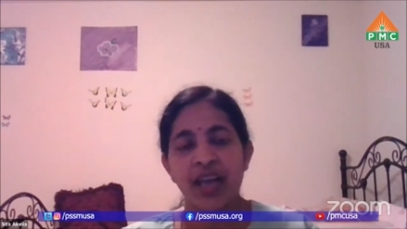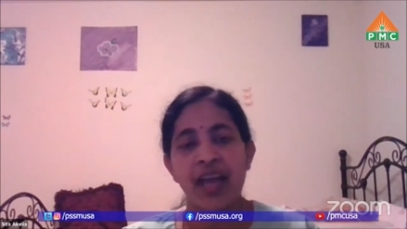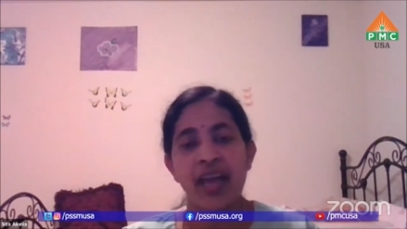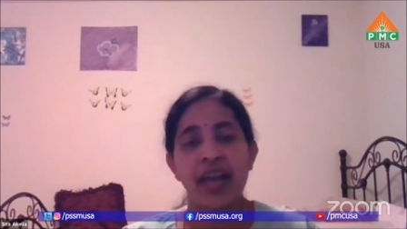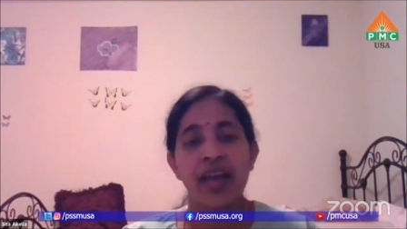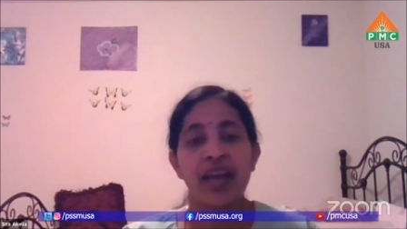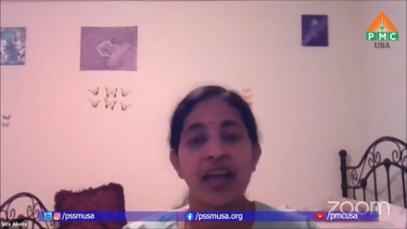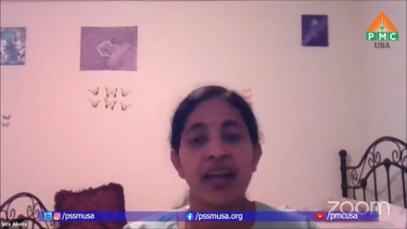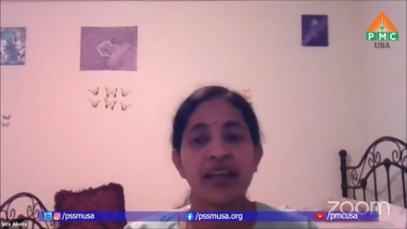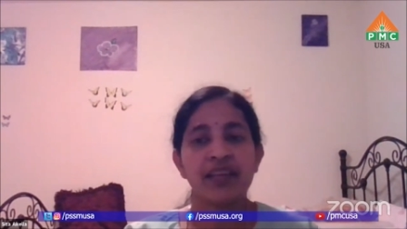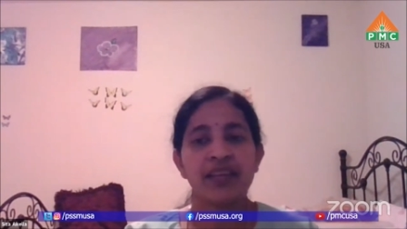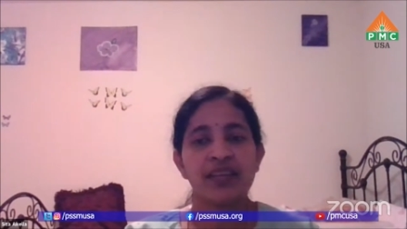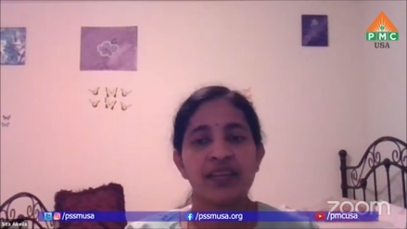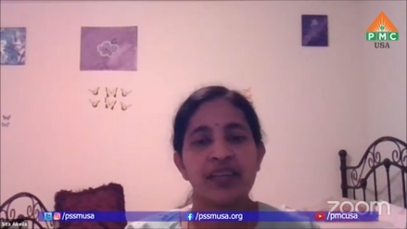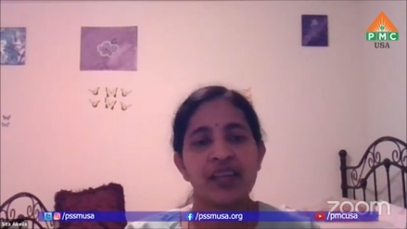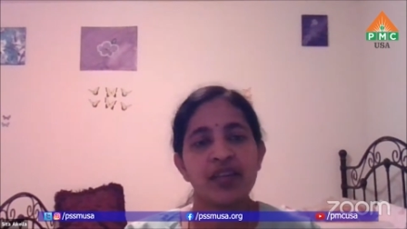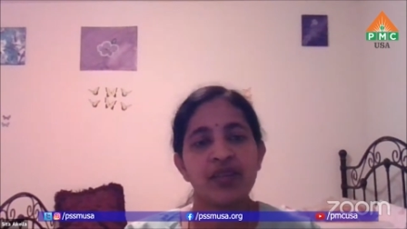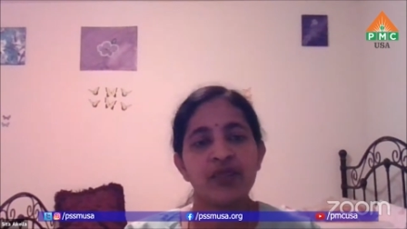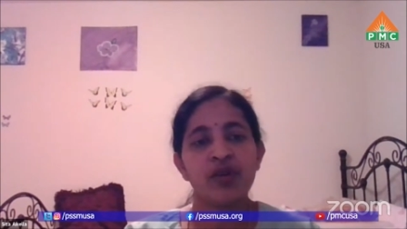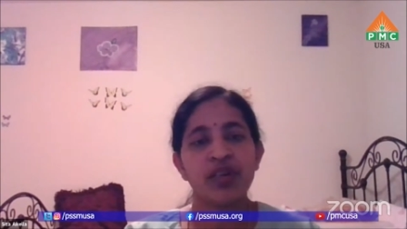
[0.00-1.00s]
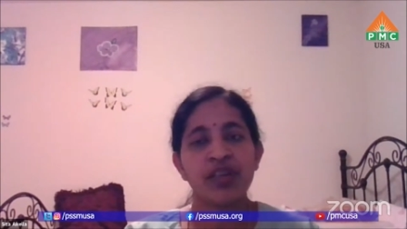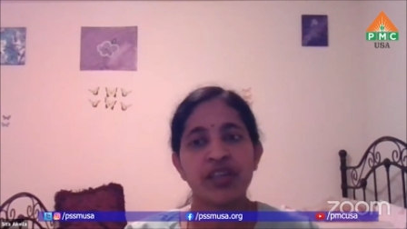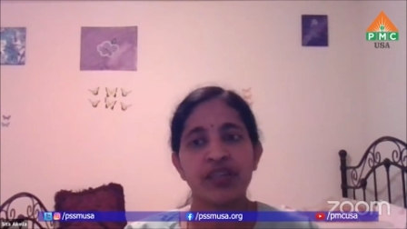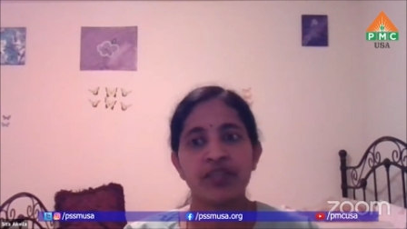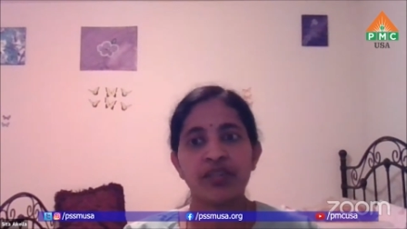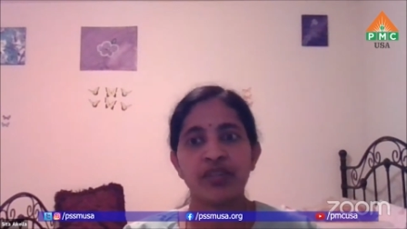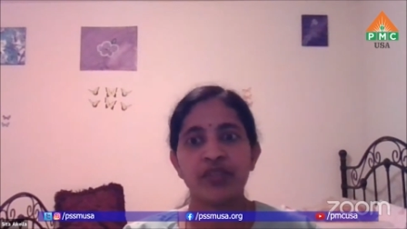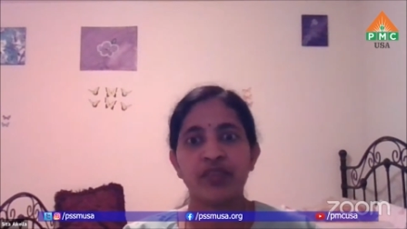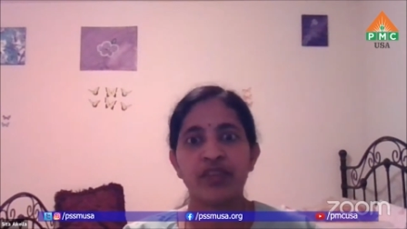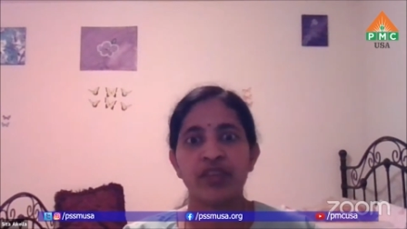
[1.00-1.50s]
and that
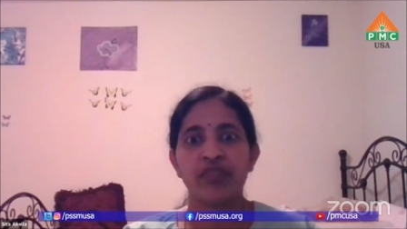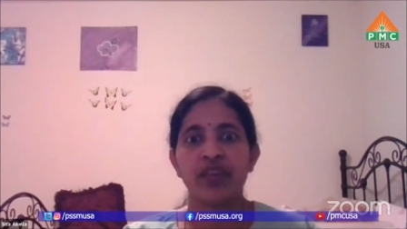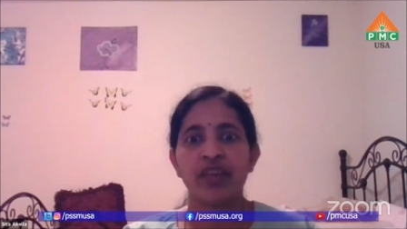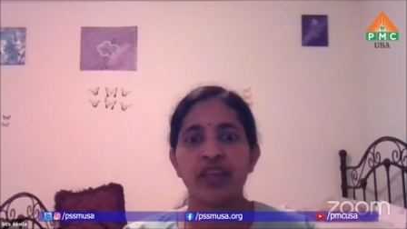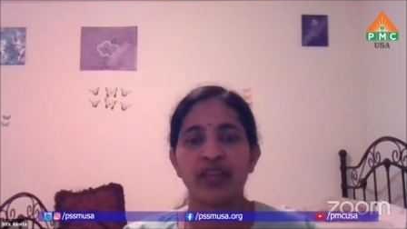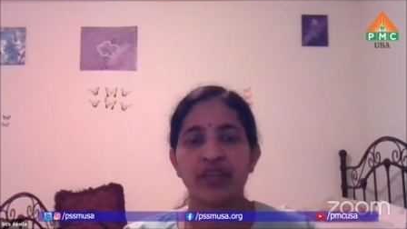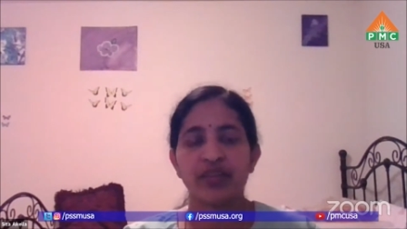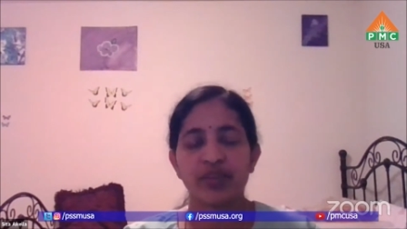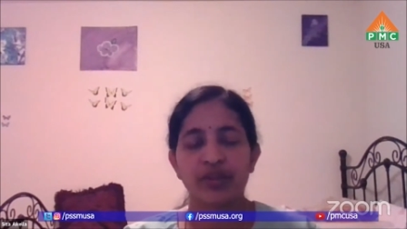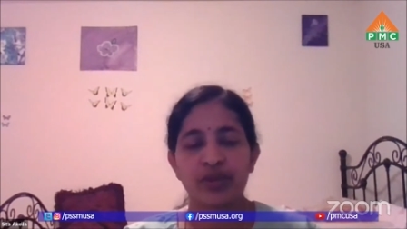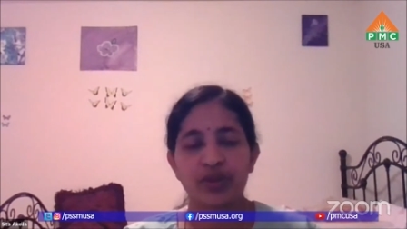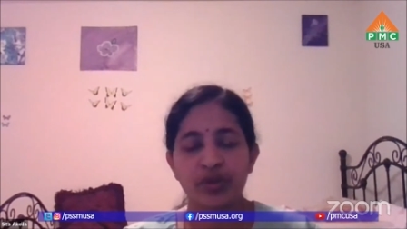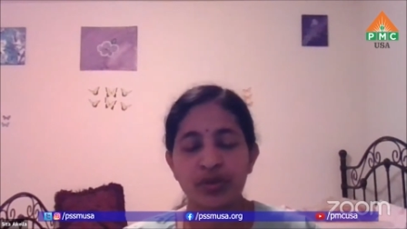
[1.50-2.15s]
whatever we went